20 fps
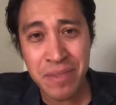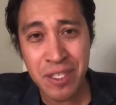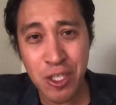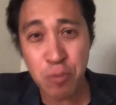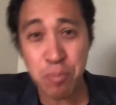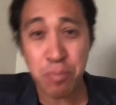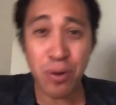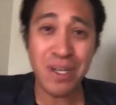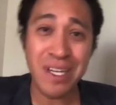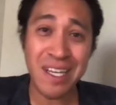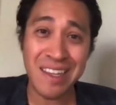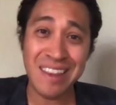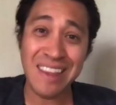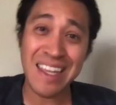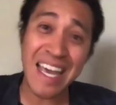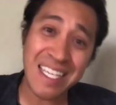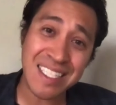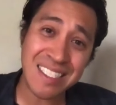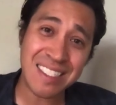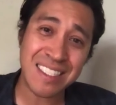you put in
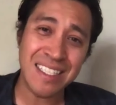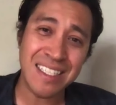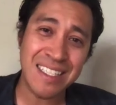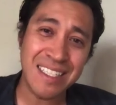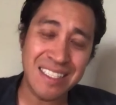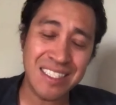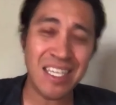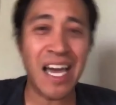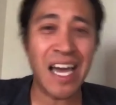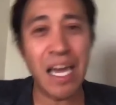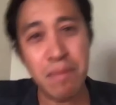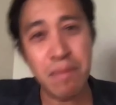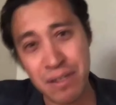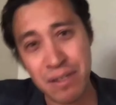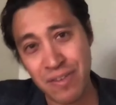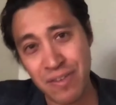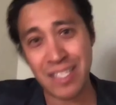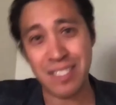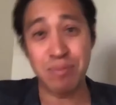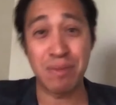less time
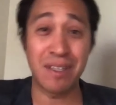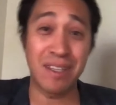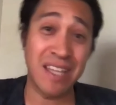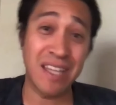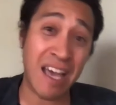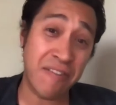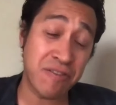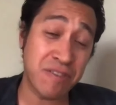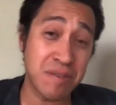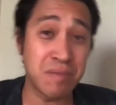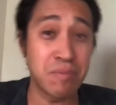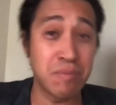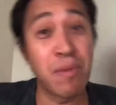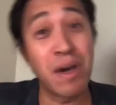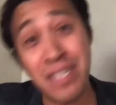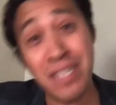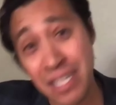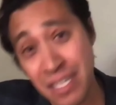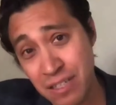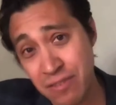investment, less
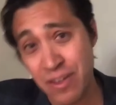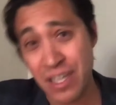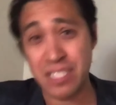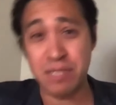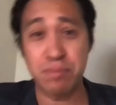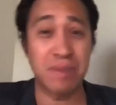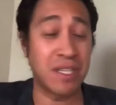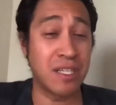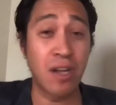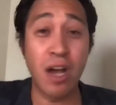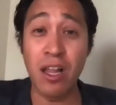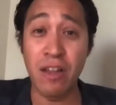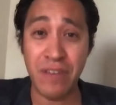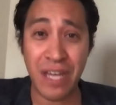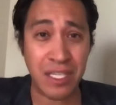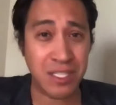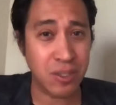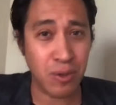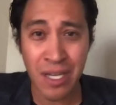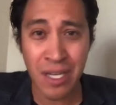money investment, and all of
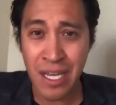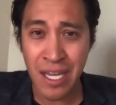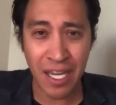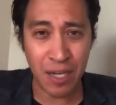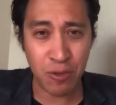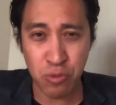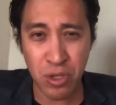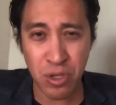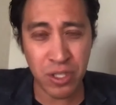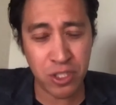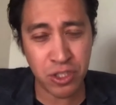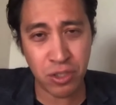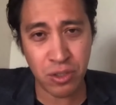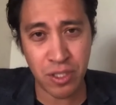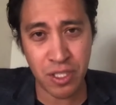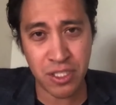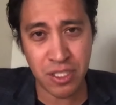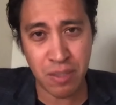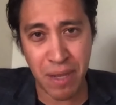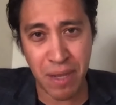that. So it really
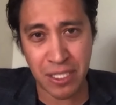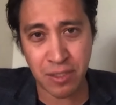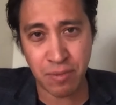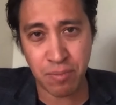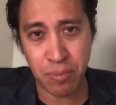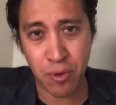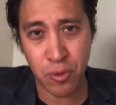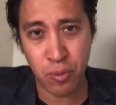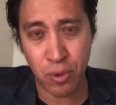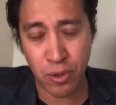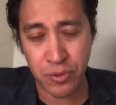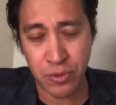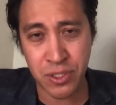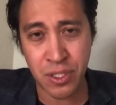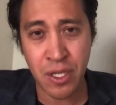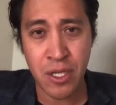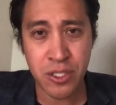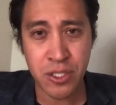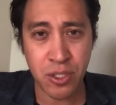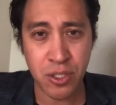truly is the best of both worlds.
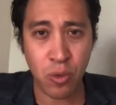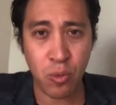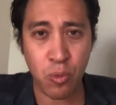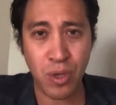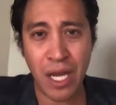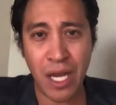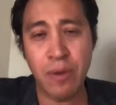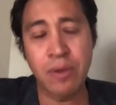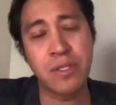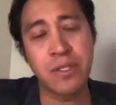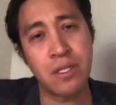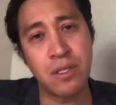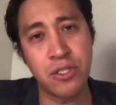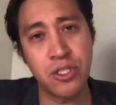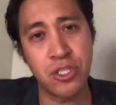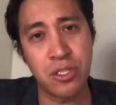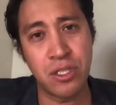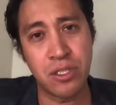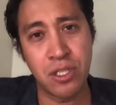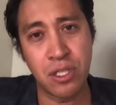So what I would encourage
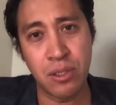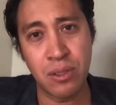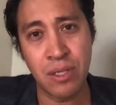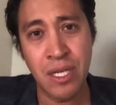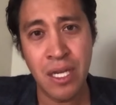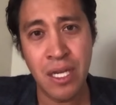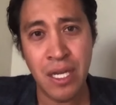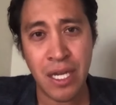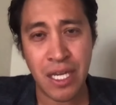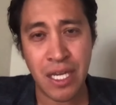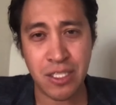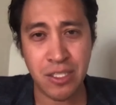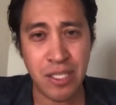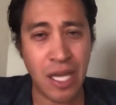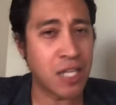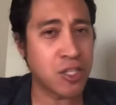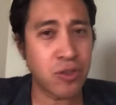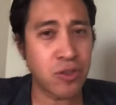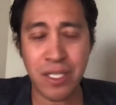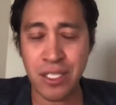you to do is
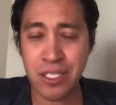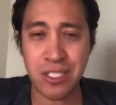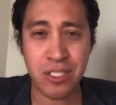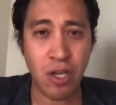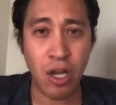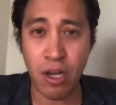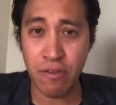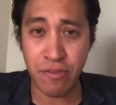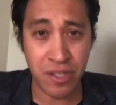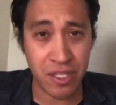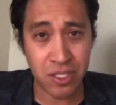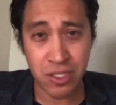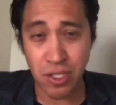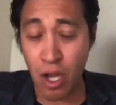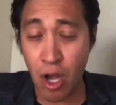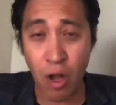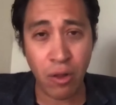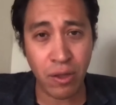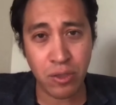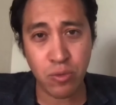not try to solve this
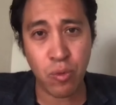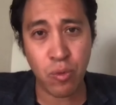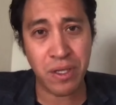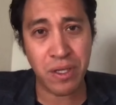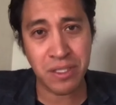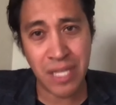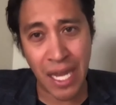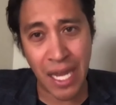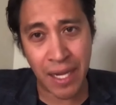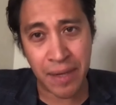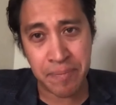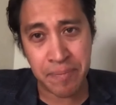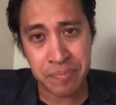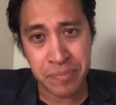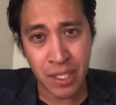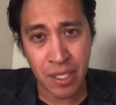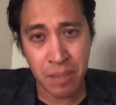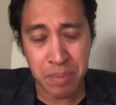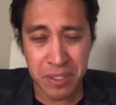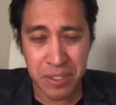all in one day,
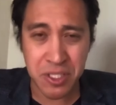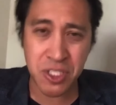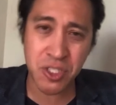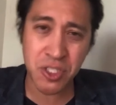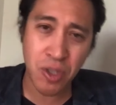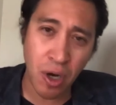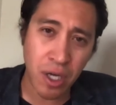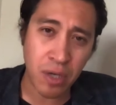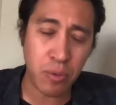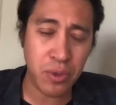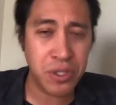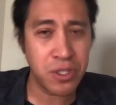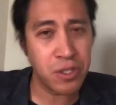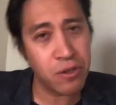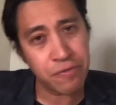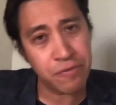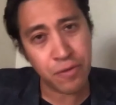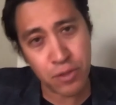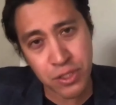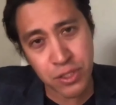but start with your
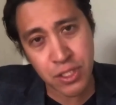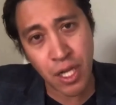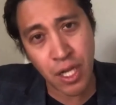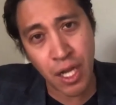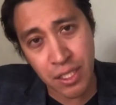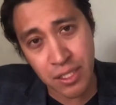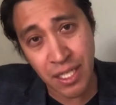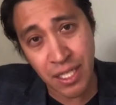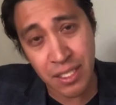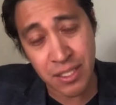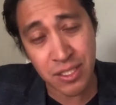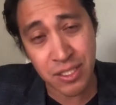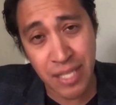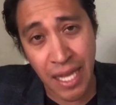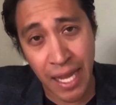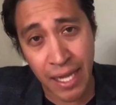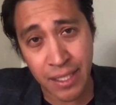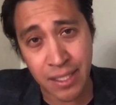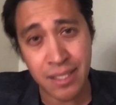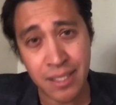first content
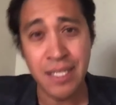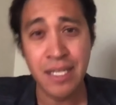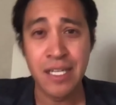stack.